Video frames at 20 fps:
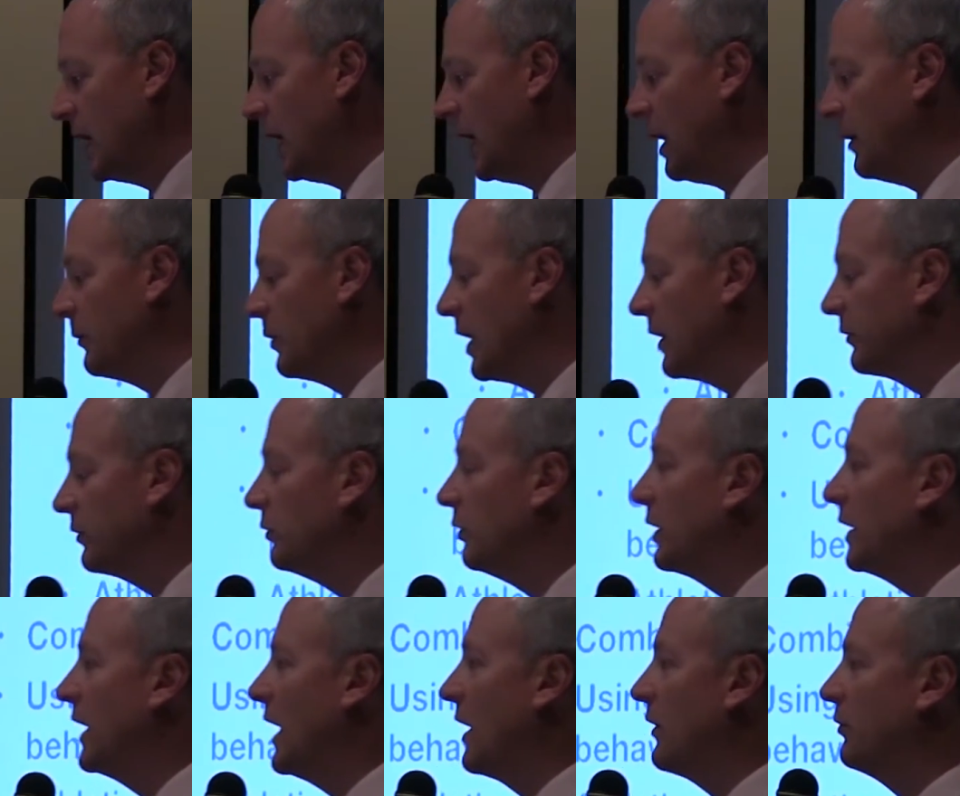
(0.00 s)
We have to
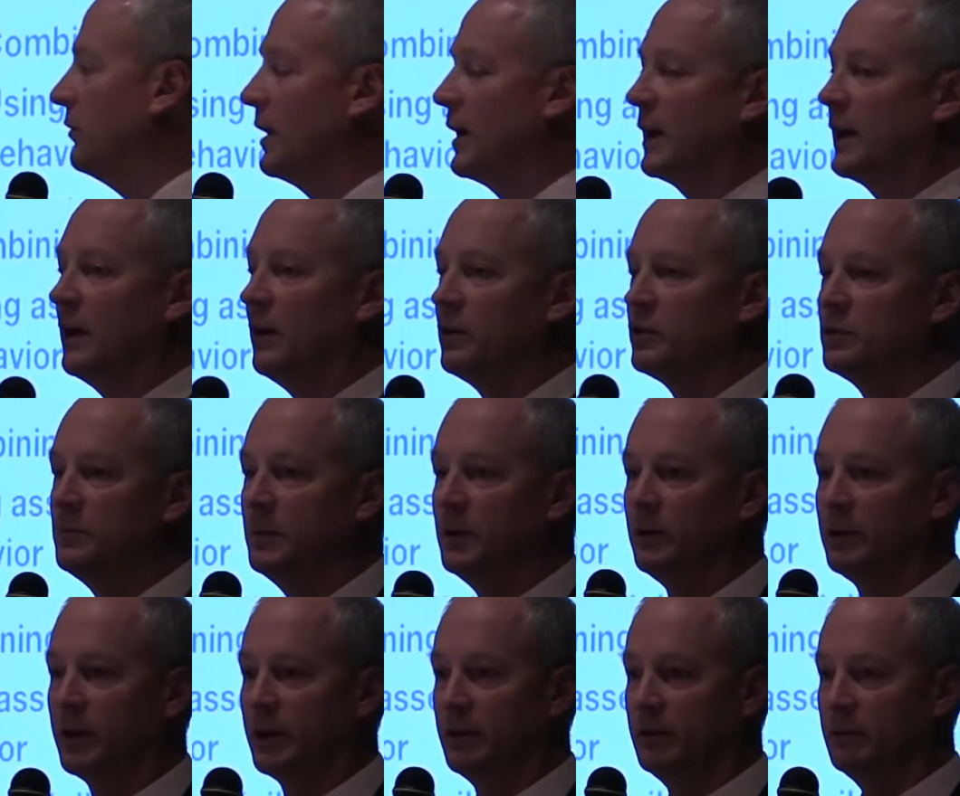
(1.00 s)
look at athletic
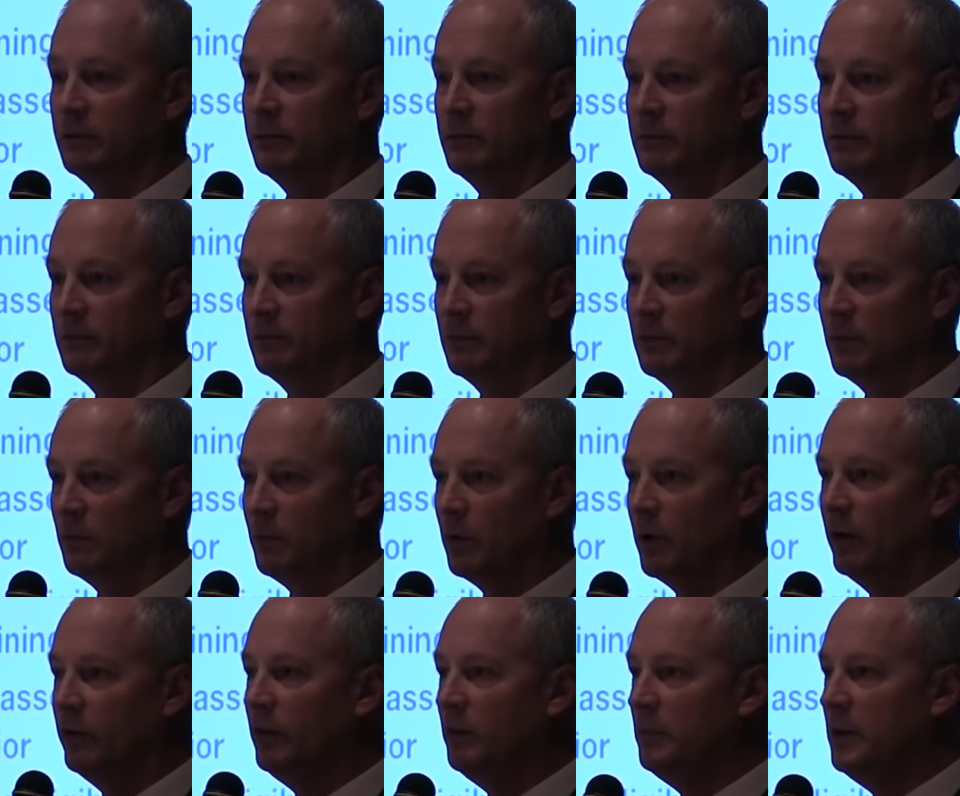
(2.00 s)
eligibility.
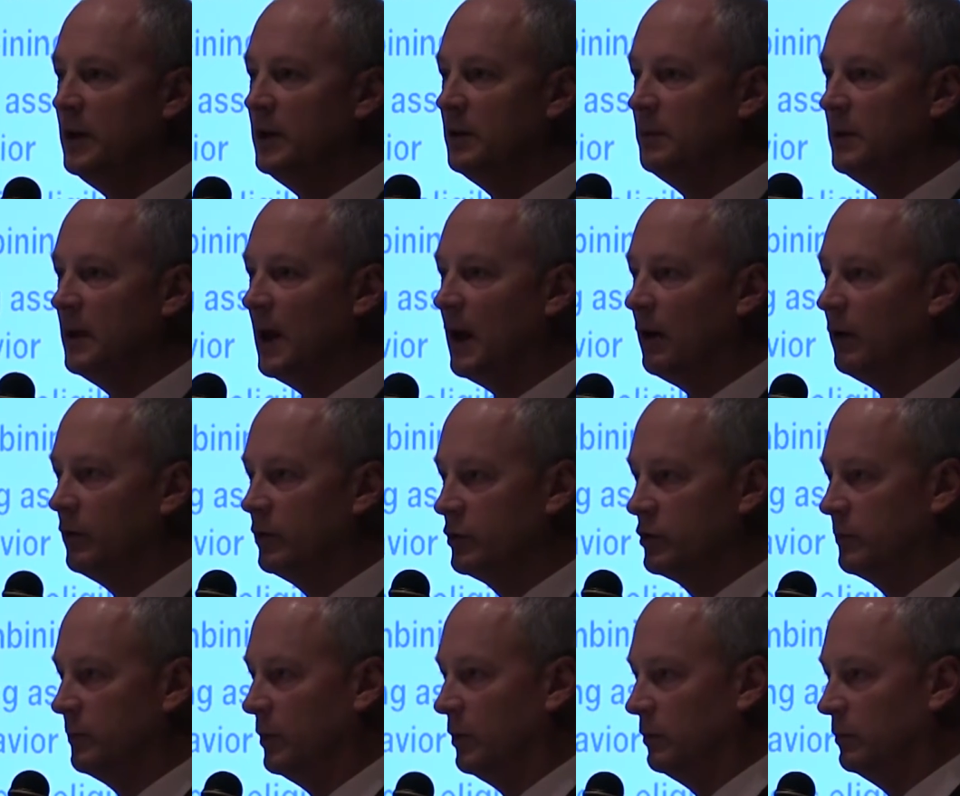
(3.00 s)
What does it mean to be
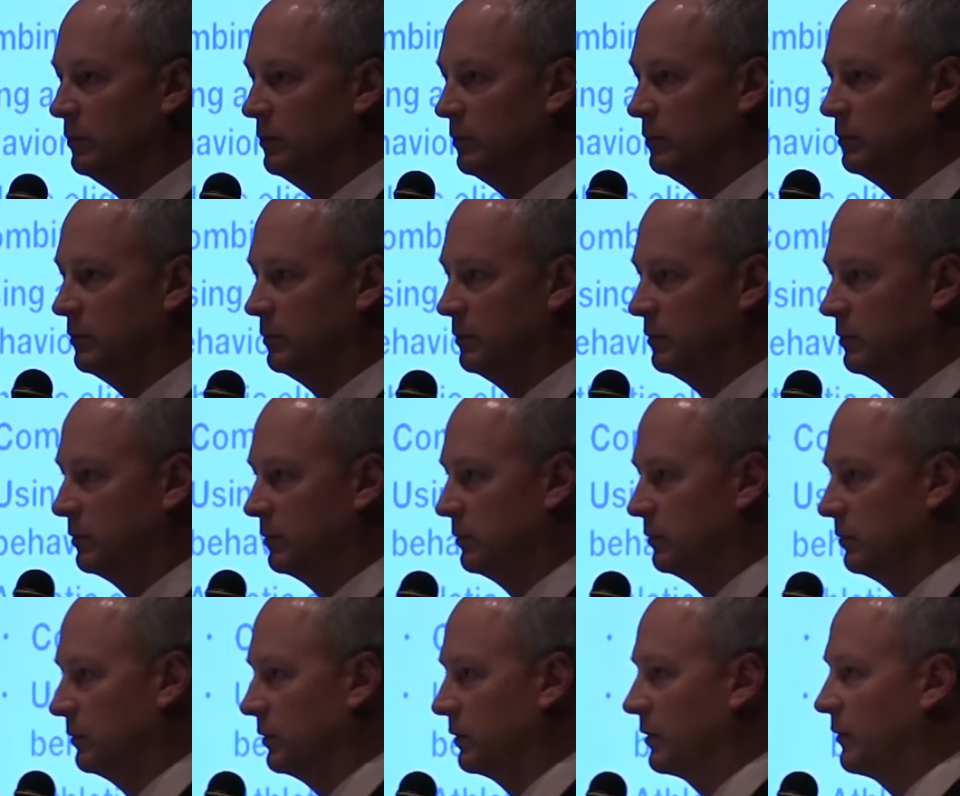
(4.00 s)
eligible
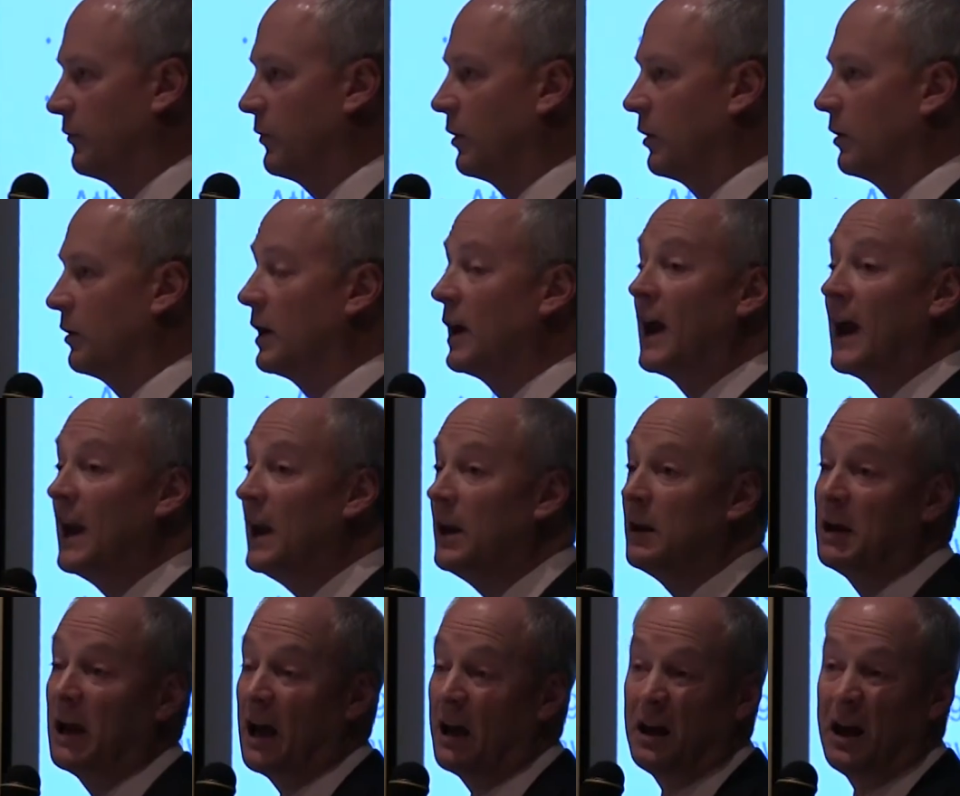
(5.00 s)
for
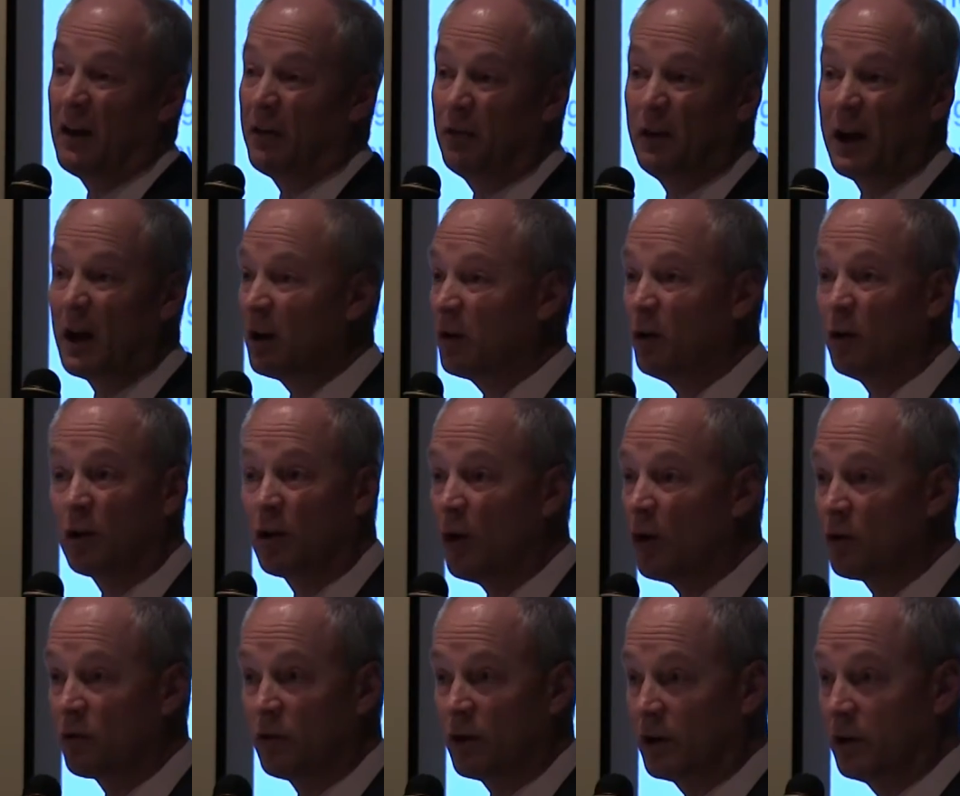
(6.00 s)
any athletic or
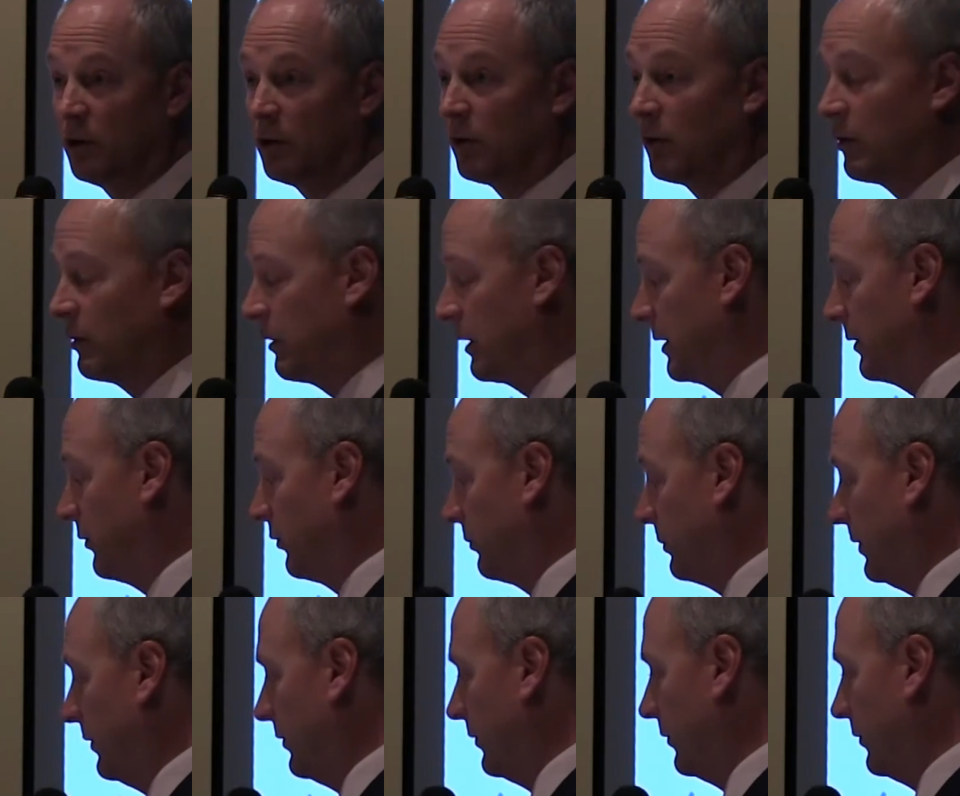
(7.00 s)
co-curricular or any of those